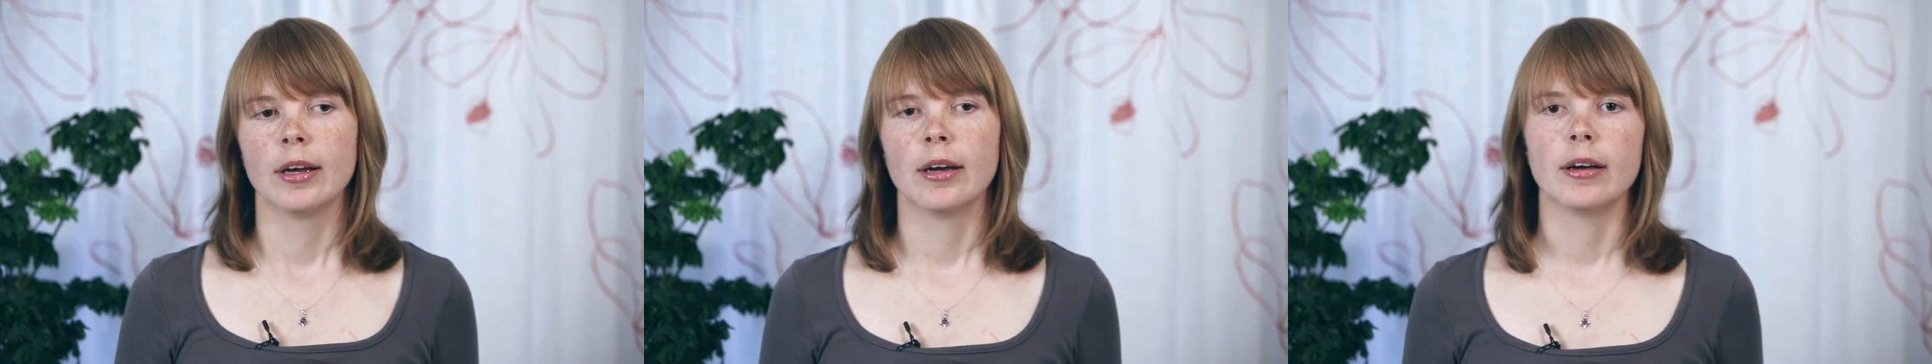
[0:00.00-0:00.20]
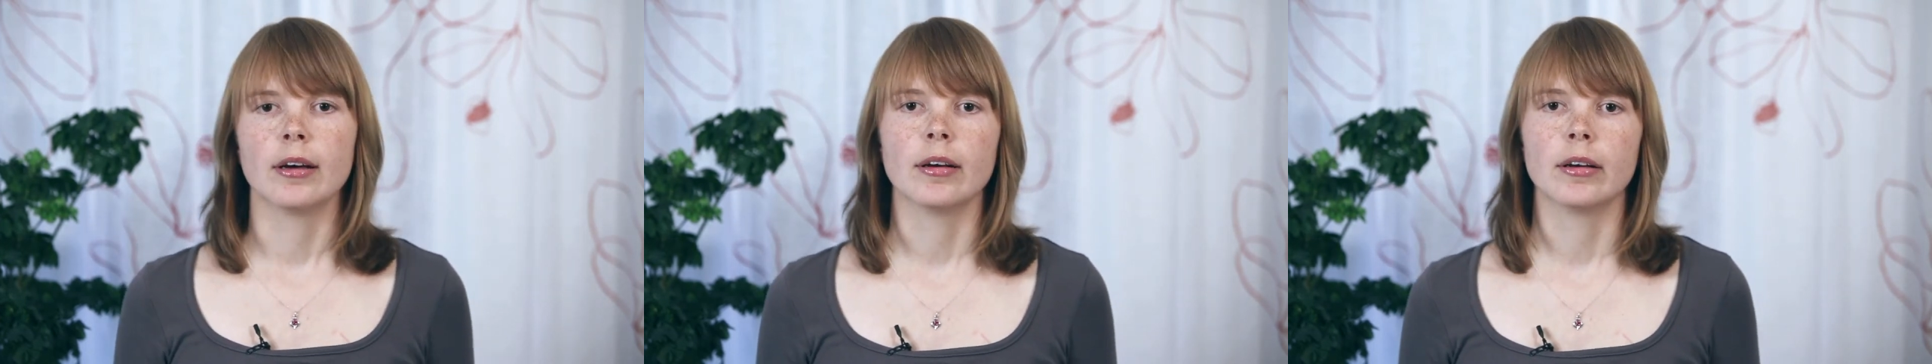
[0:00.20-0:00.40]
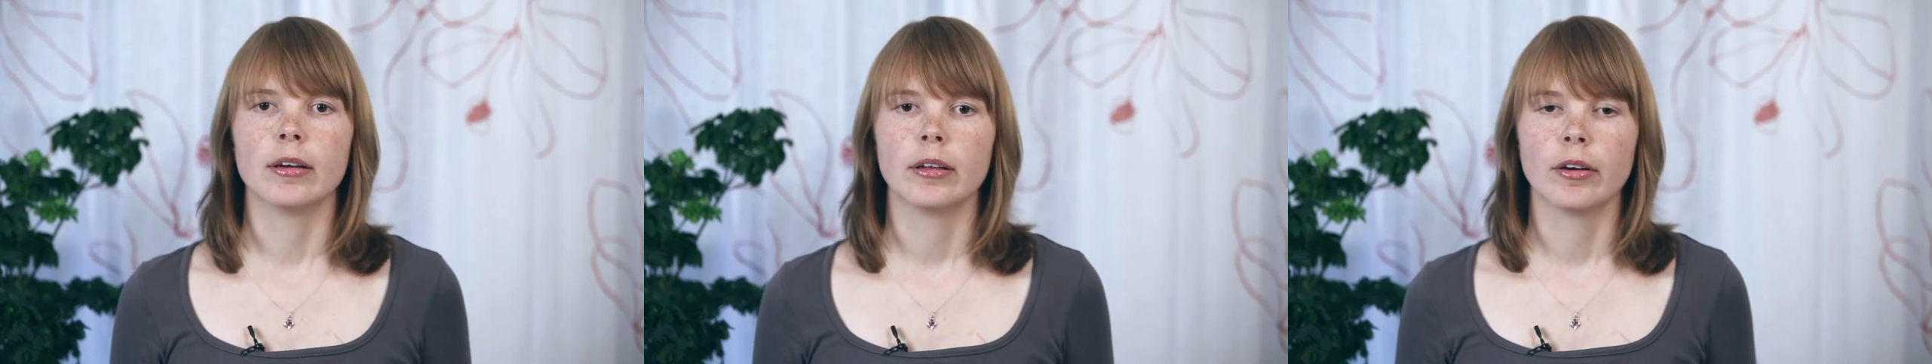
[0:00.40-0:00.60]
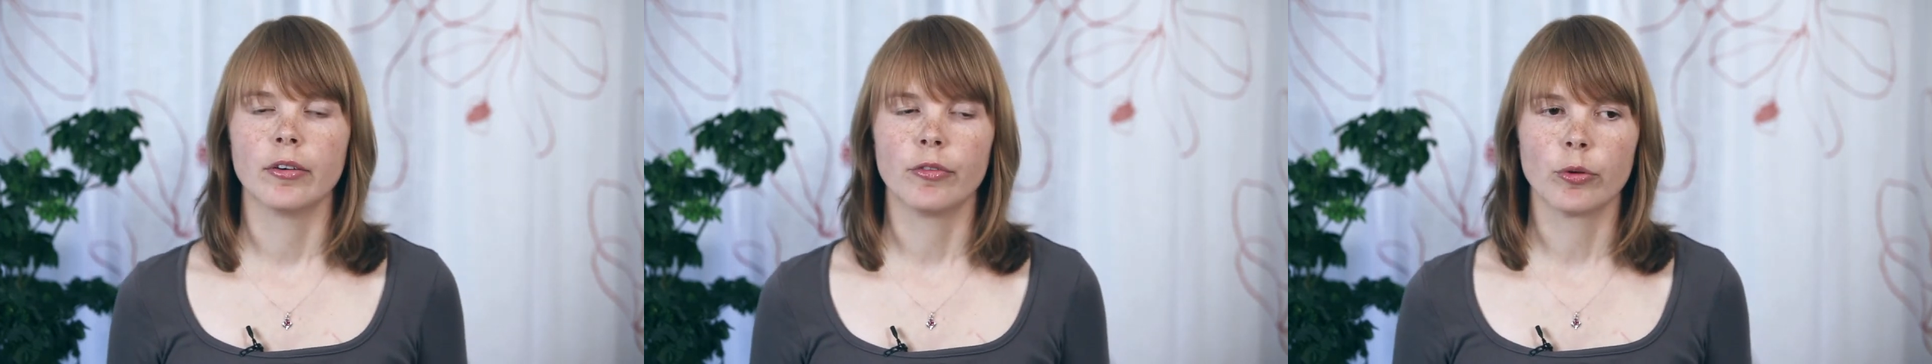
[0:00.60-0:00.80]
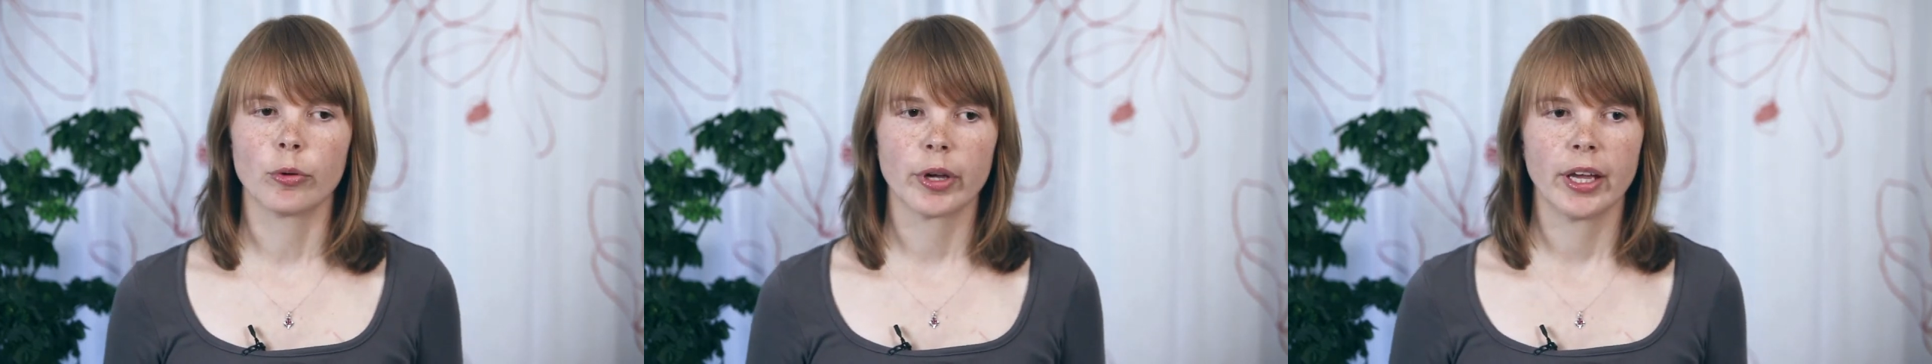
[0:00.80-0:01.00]
uh, a
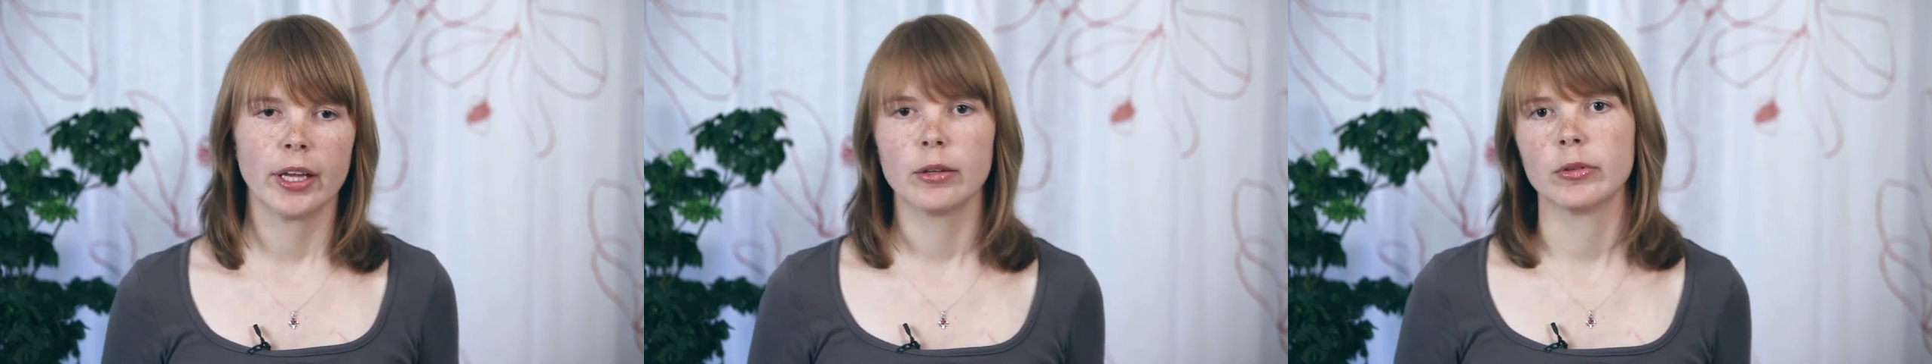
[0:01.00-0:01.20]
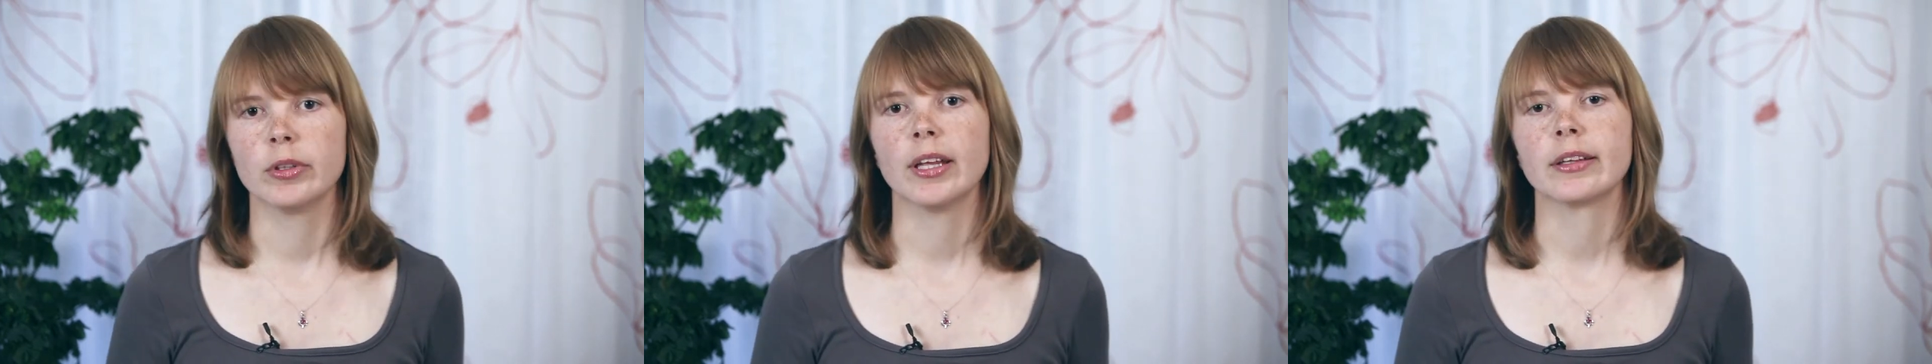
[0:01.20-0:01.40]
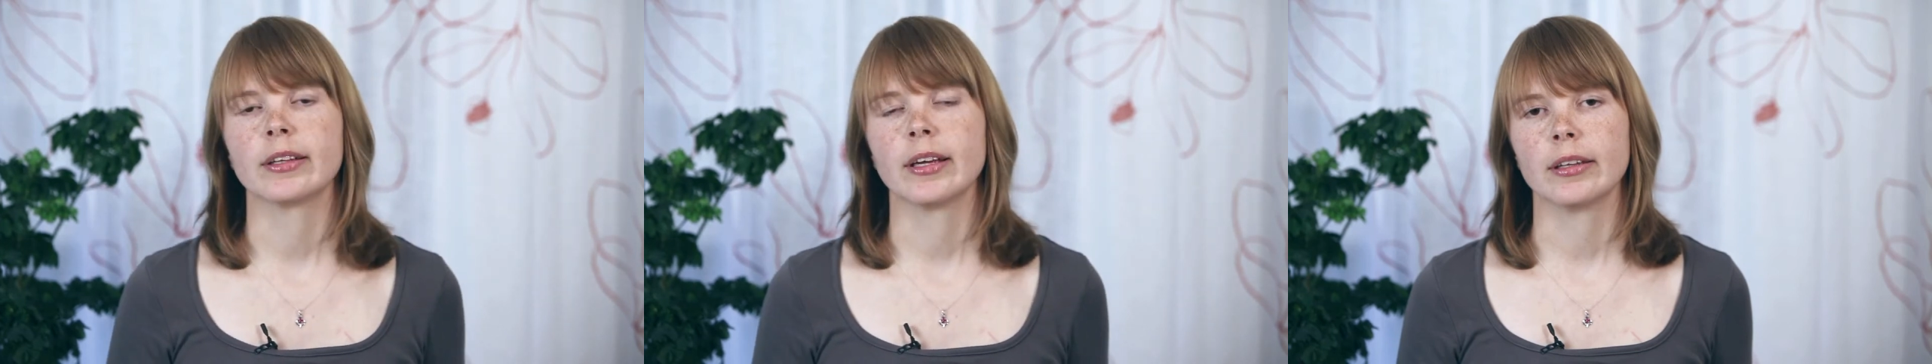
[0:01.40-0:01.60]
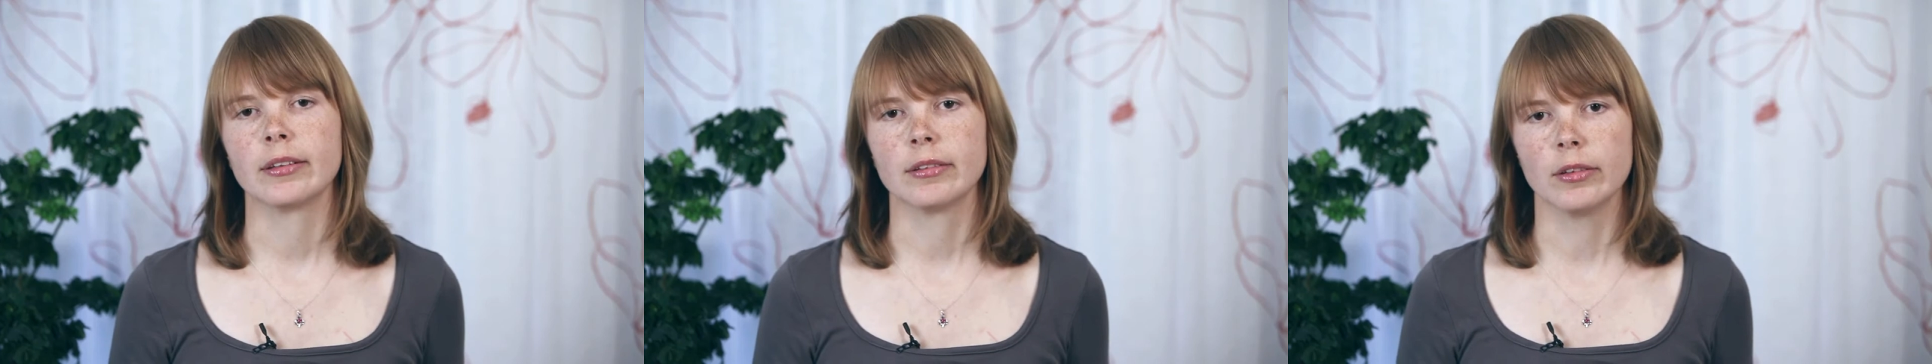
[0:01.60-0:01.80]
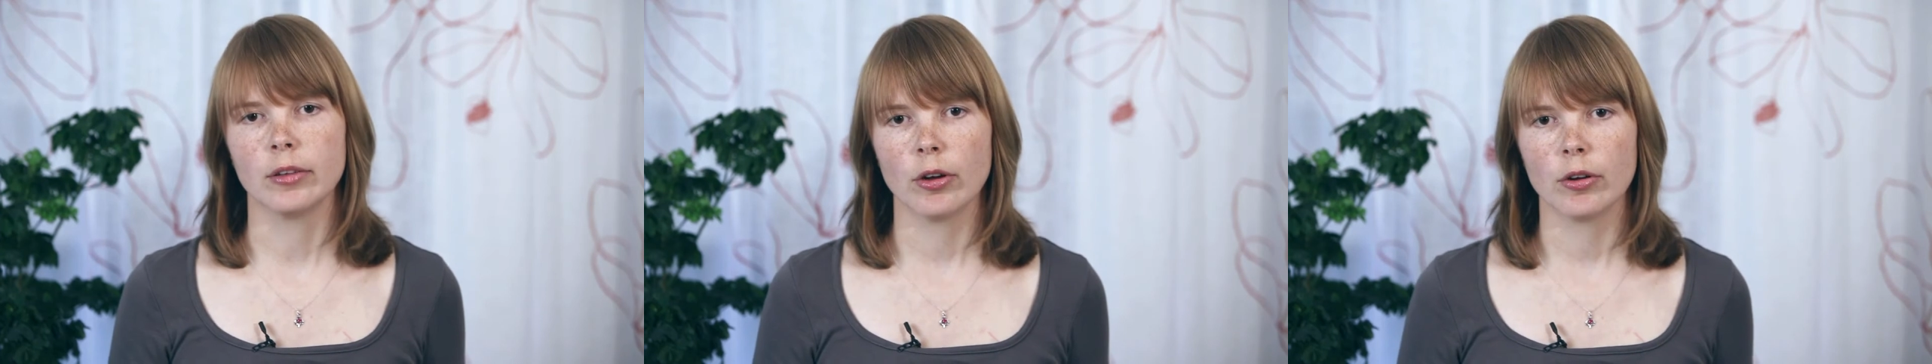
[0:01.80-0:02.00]
volcano that
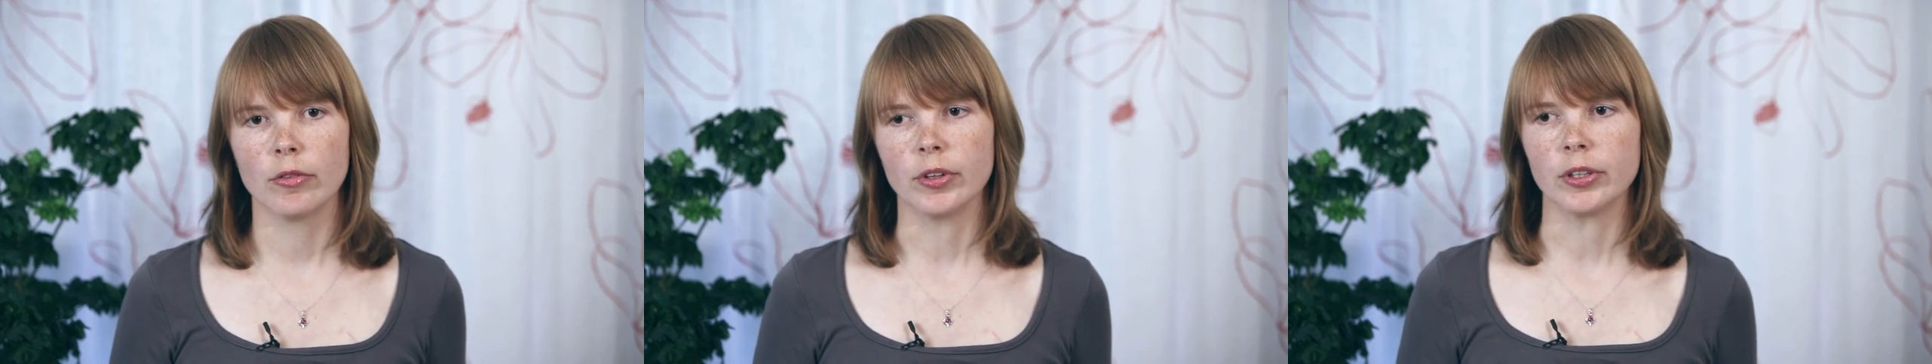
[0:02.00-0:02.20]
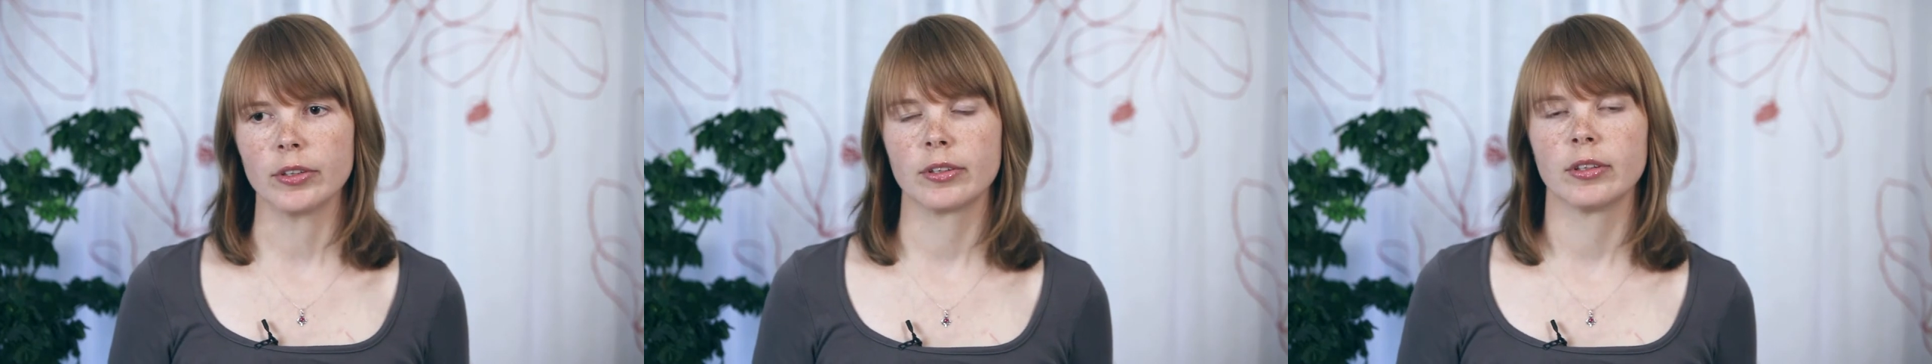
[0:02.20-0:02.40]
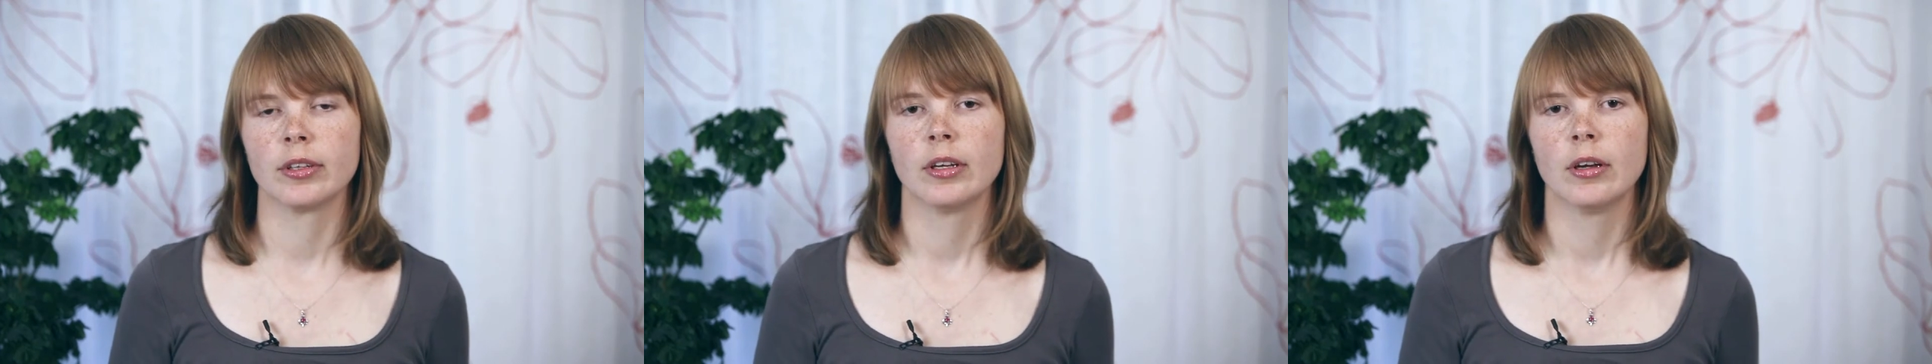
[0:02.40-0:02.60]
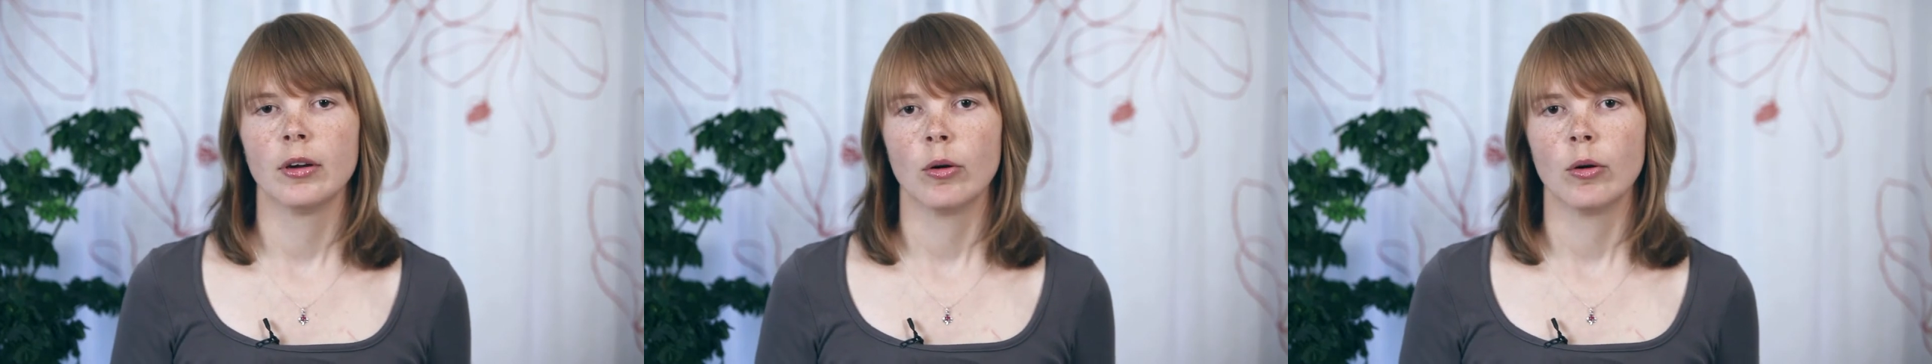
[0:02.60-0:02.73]
gets nervous